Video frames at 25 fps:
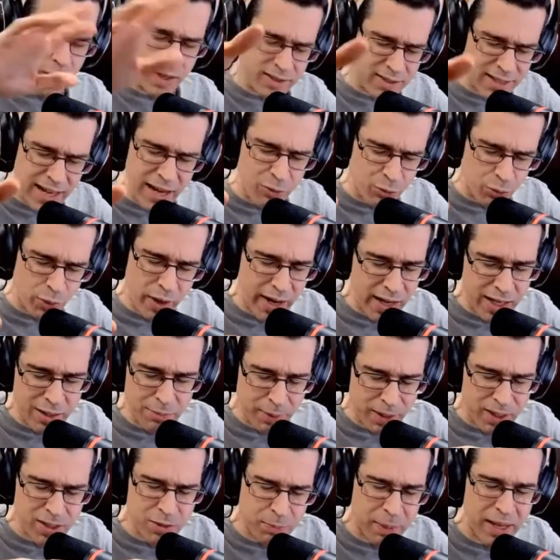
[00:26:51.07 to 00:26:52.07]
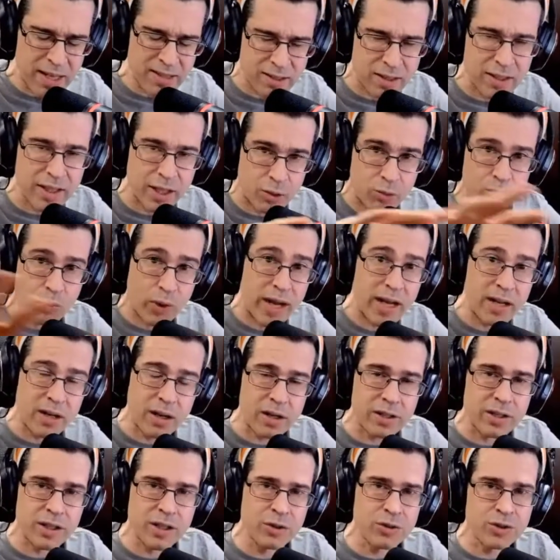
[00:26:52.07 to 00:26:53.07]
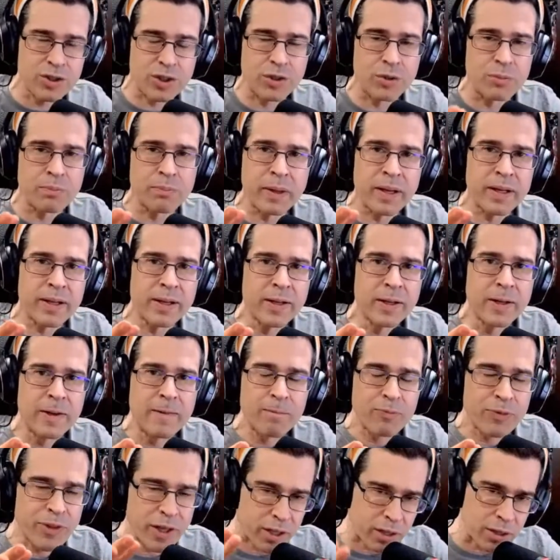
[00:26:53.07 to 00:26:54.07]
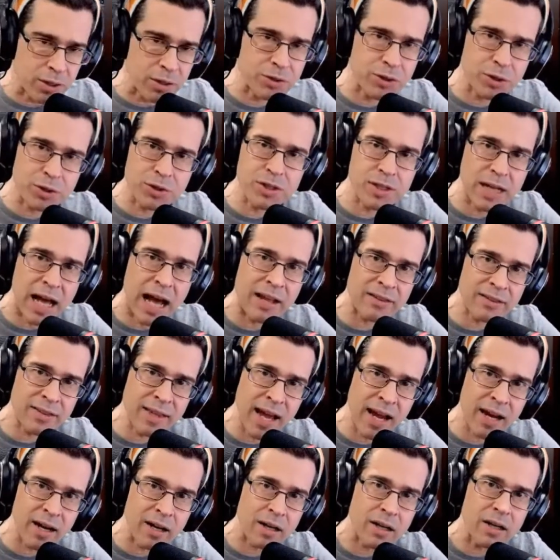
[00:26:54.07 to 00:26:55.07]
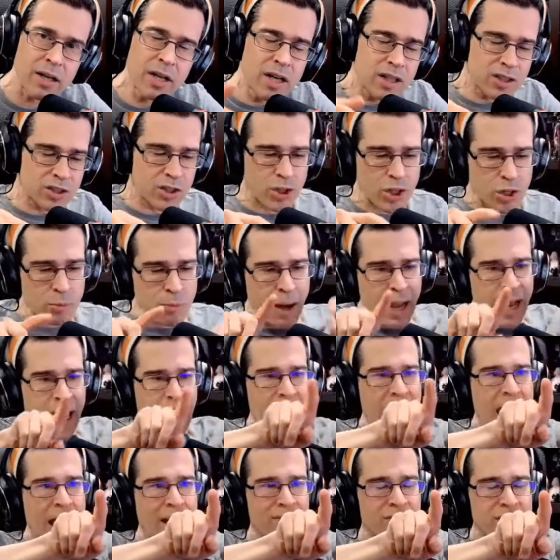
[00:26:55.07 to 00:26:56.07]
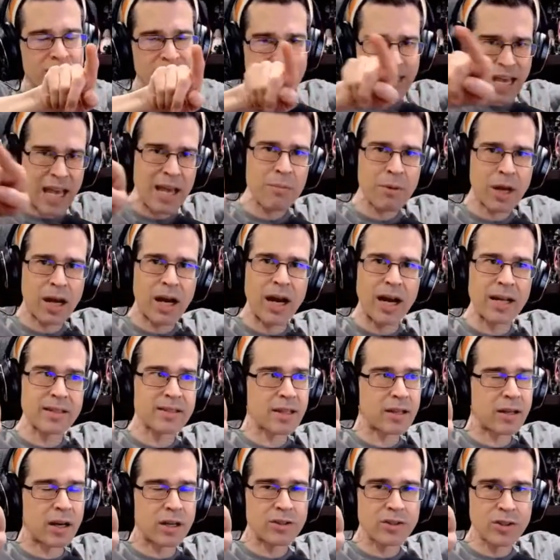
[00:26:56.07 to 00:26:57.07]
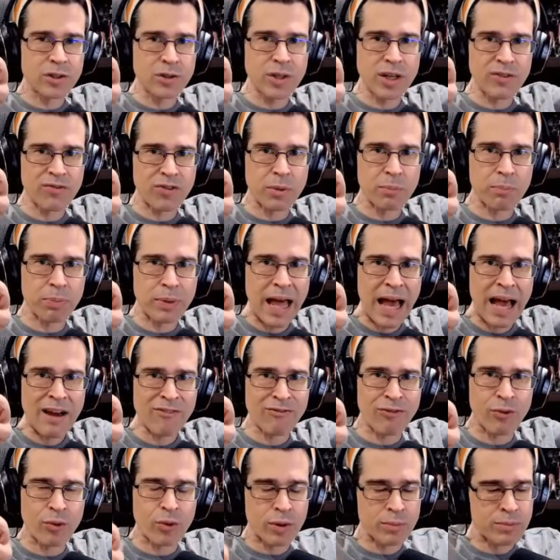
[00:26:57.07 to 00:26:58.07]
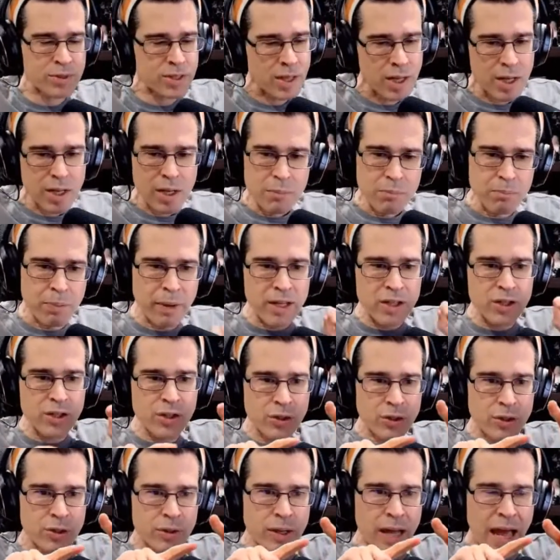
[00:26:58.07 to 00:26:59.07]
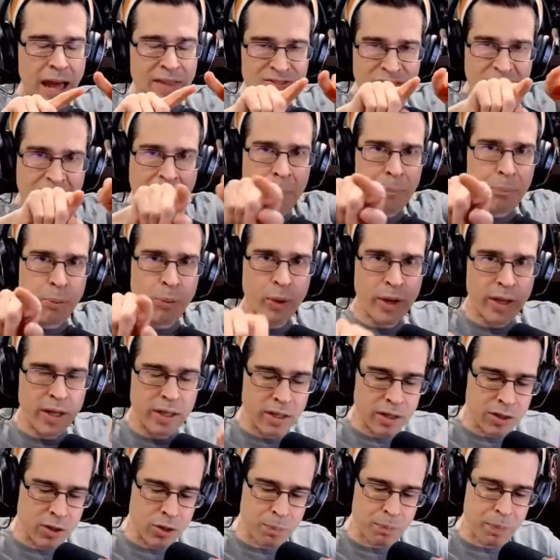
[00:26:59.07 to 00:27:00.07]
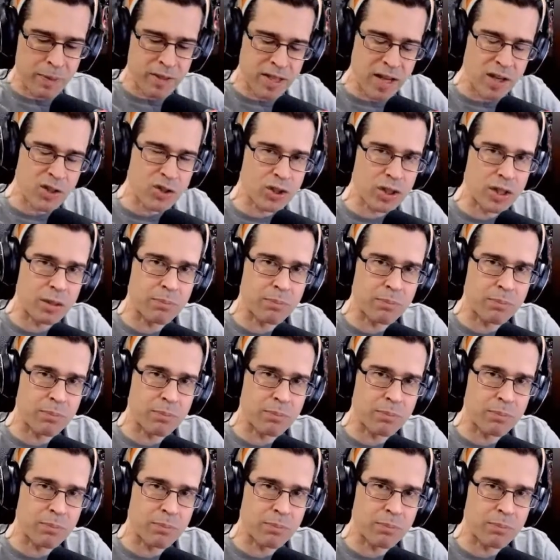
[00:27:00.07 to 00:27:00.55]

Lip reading: to say raid, but it's basically a raid on YouTube, but the culture's not there. So you might have the same content on 2 different platforms, but at that point, you're potentially